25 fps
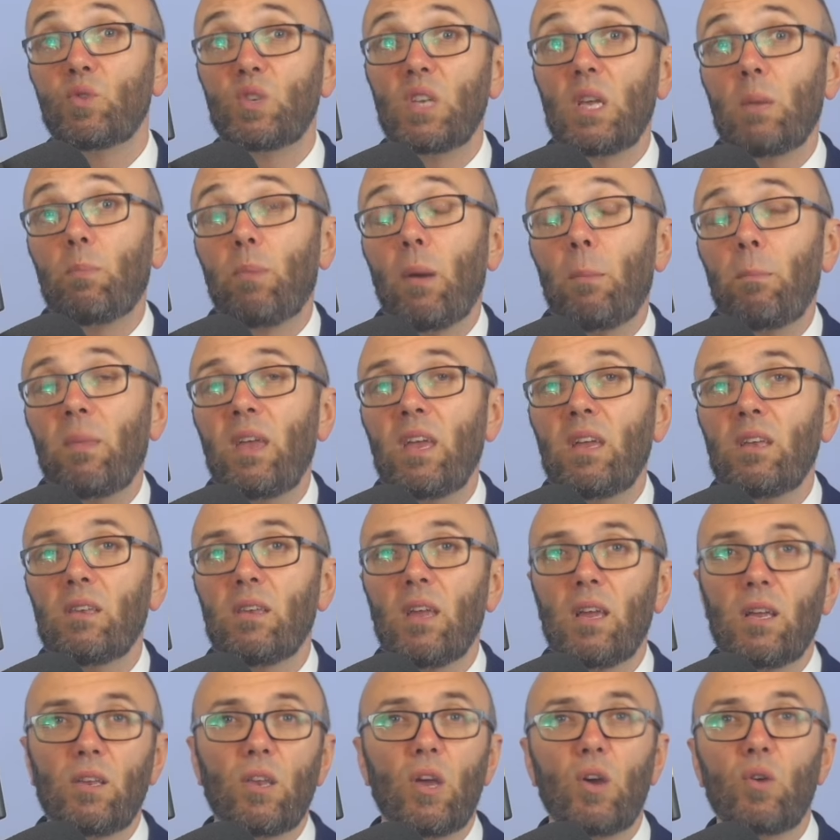deeper
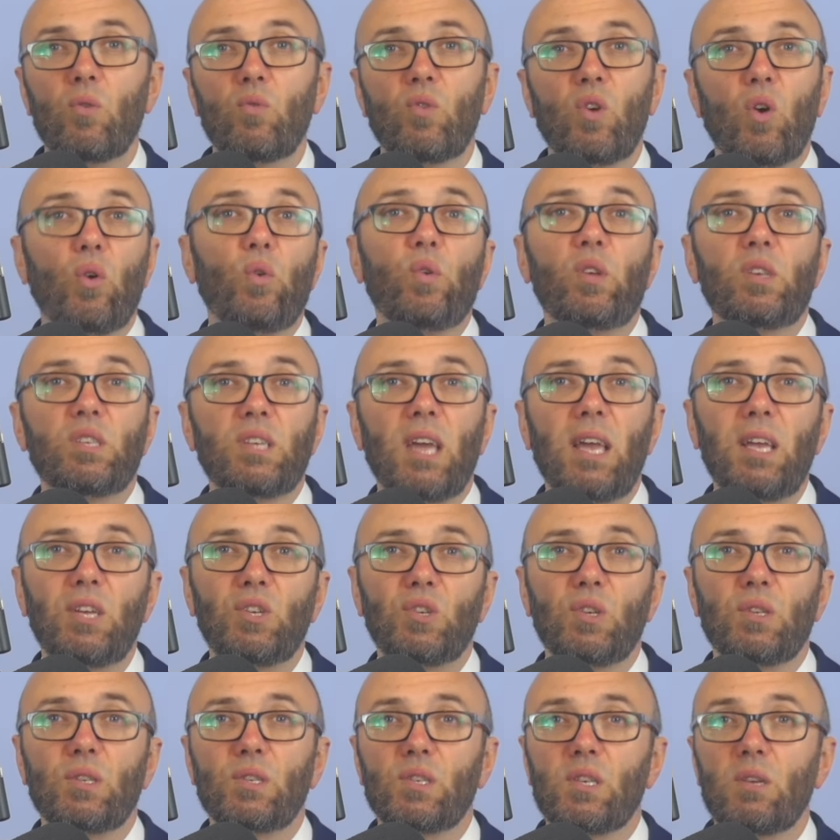meaning, no
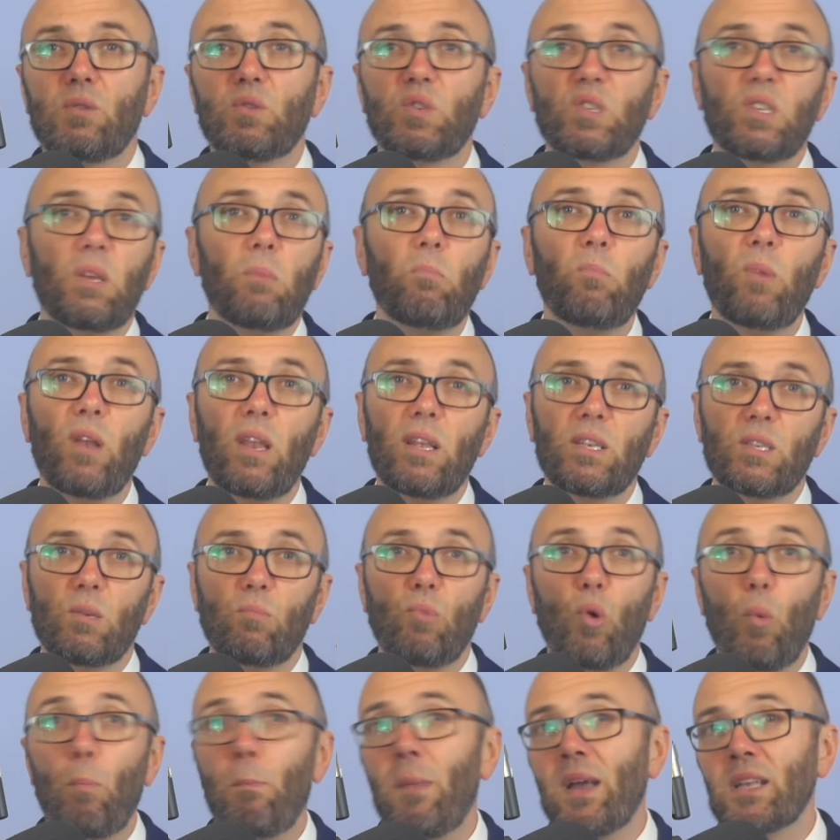connotations, no
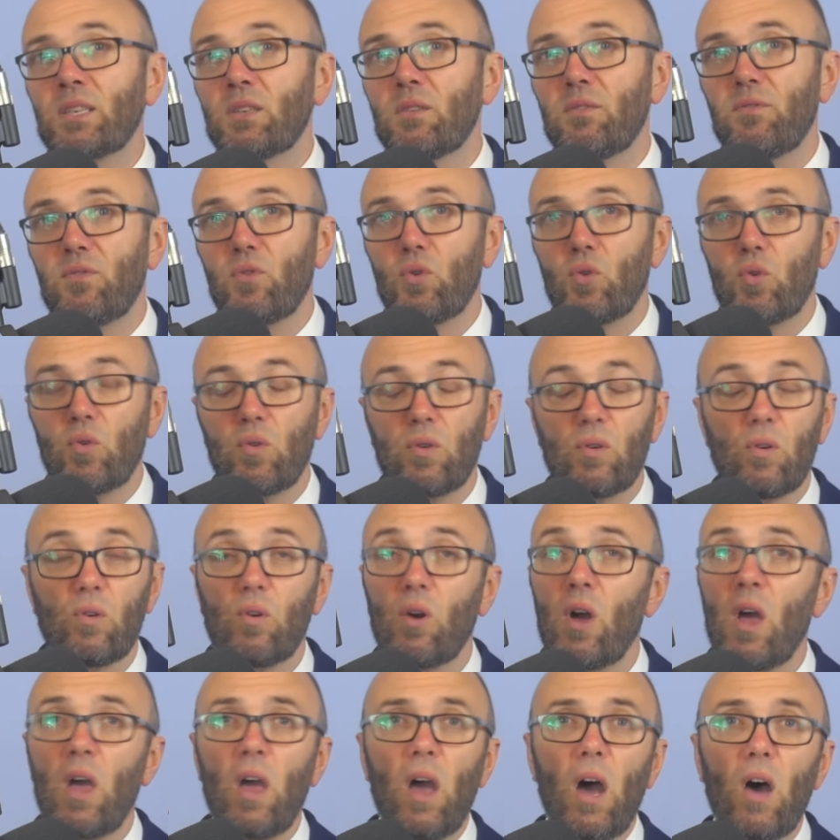symbolism or metaphor or
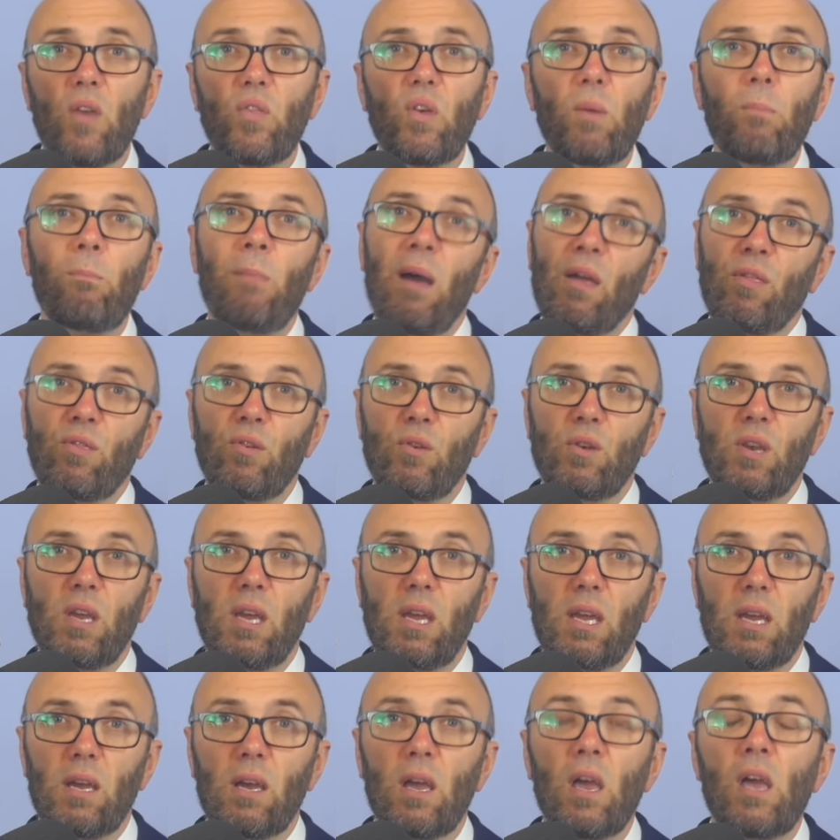other method
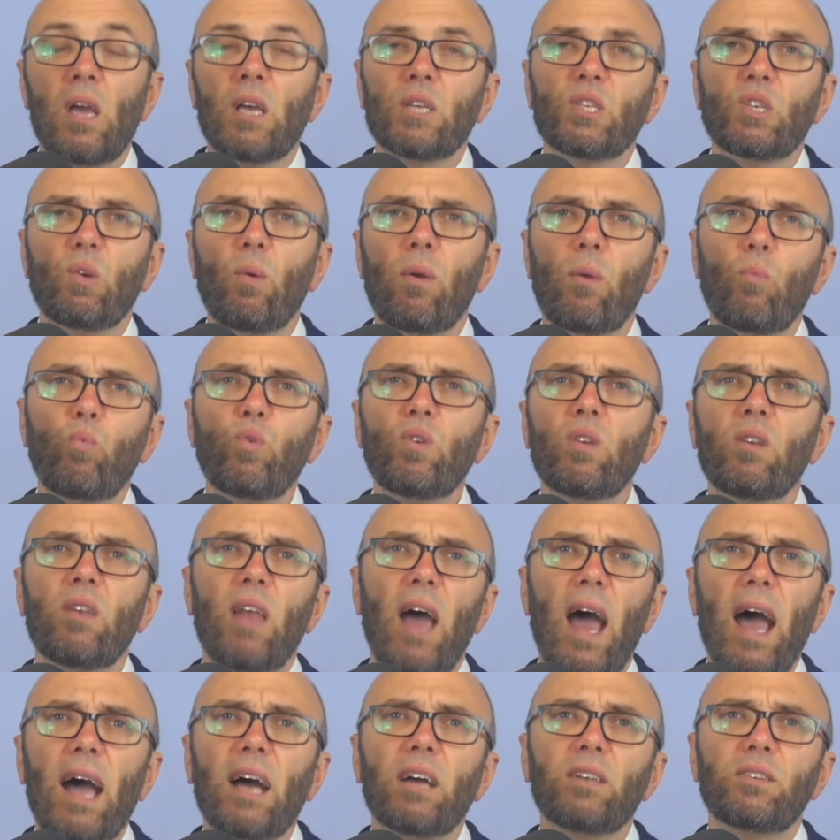here, so it wouldn't
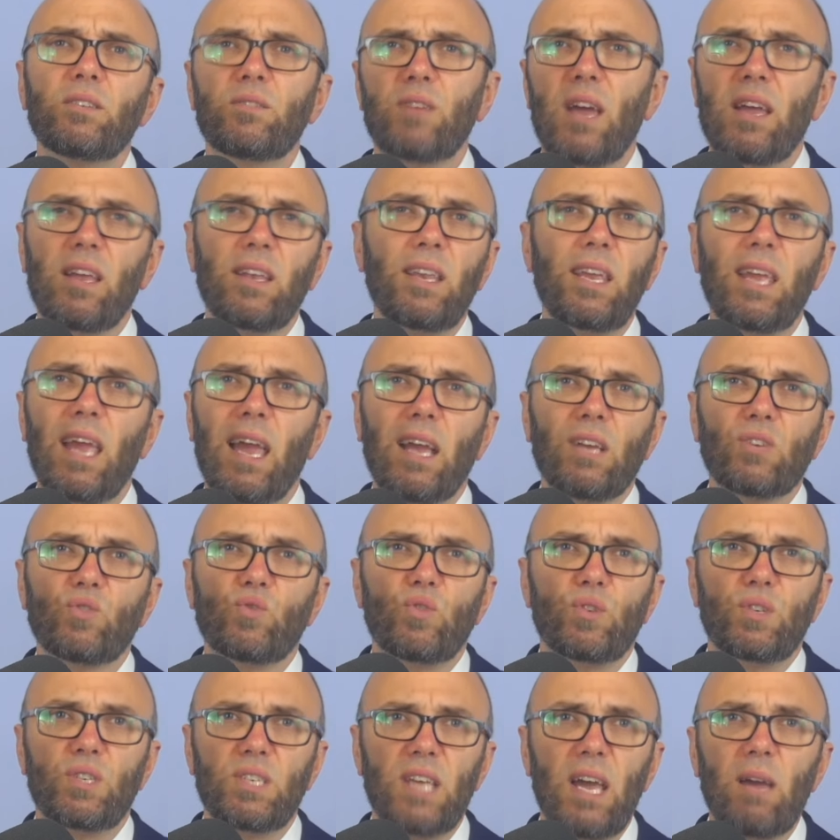add any
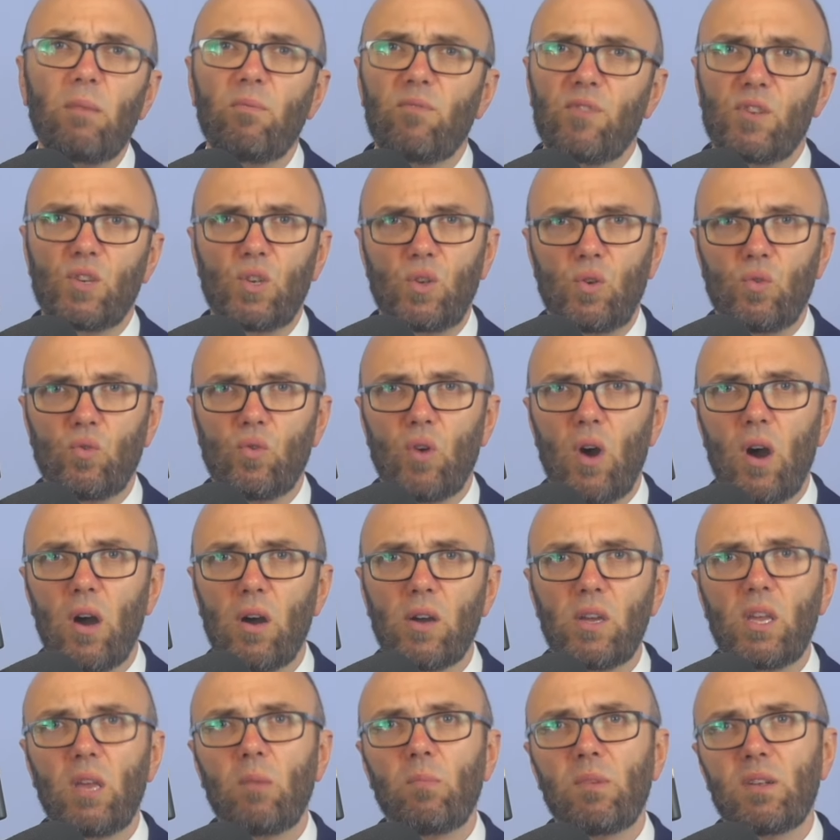extra depth to your
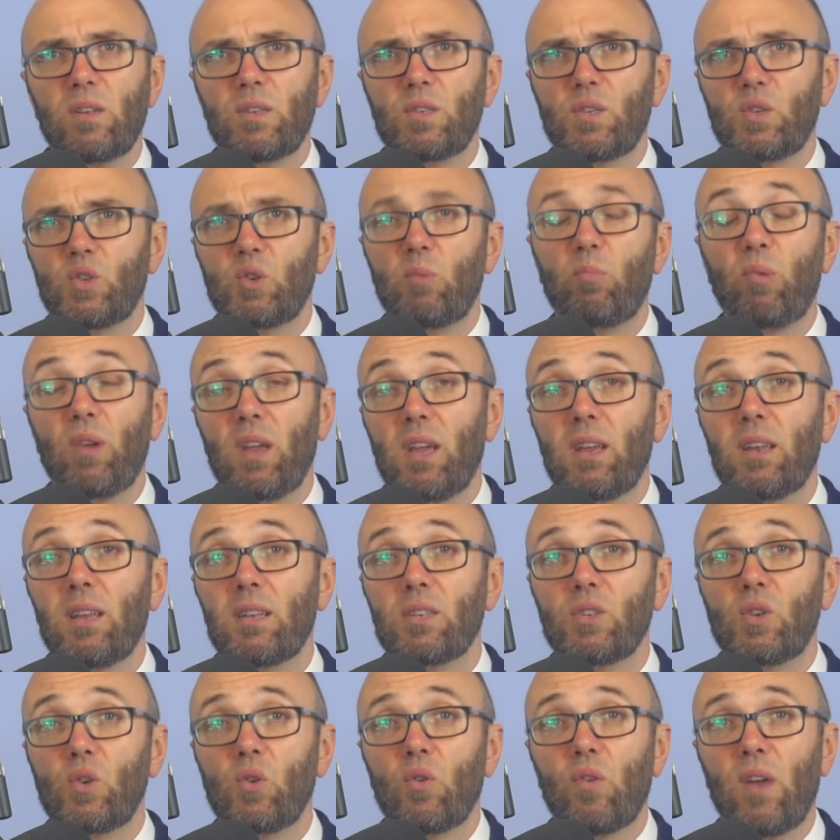argument to bring it
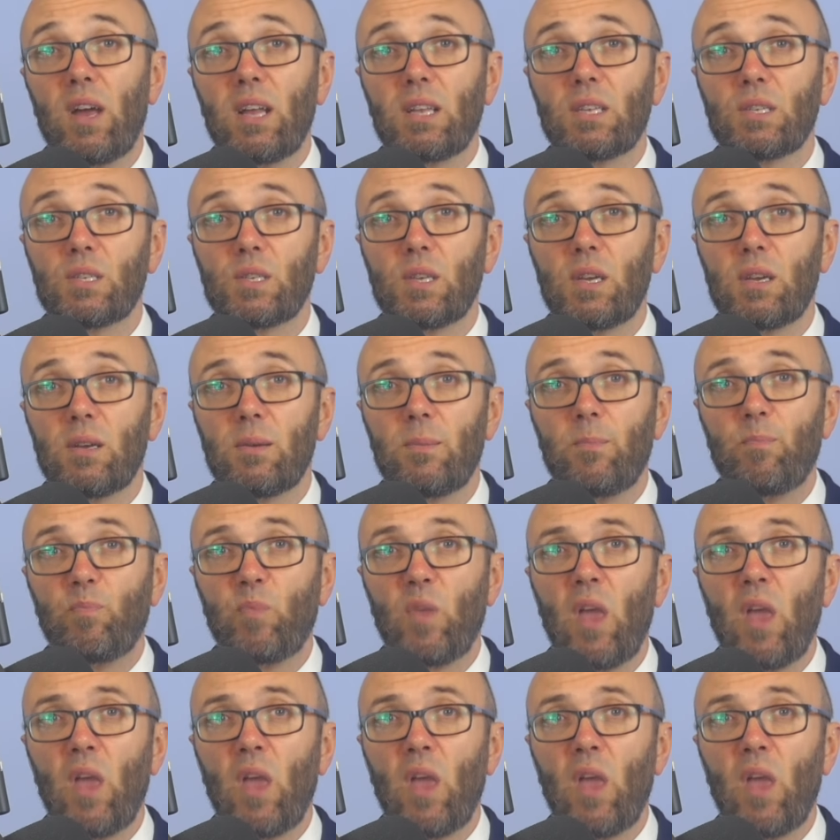into your answer.